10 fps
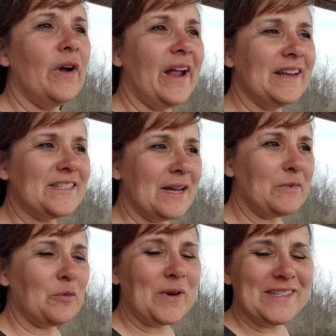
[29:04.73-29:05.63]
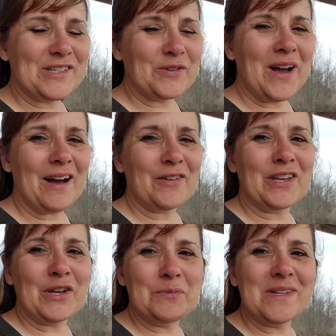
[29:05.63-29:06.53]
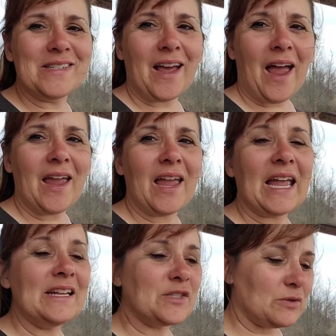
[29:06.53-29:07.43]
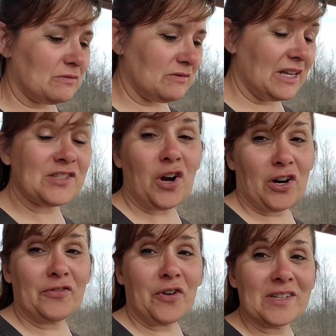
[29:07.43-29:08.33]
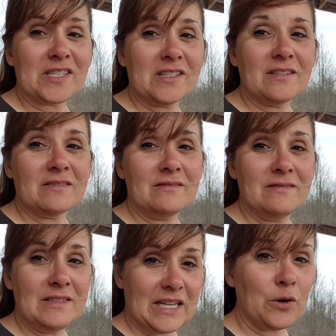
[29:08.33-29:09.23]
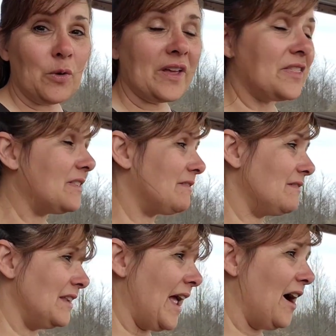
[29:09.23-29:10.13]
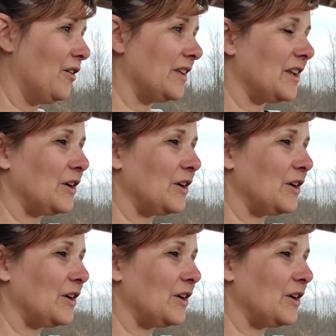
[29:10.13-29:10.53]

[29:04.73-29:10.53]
anytime that we do have a humid day, it's hard for us to deal with now.